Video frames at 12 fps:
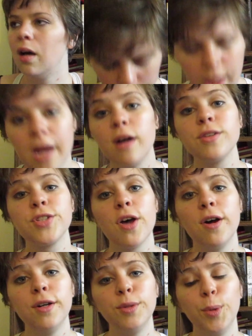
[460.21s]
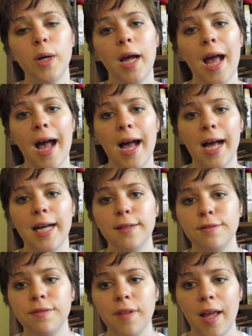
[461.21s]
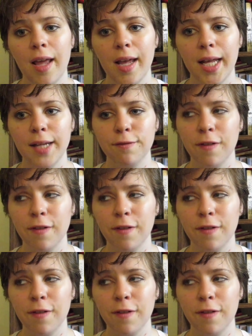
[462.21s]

They also have a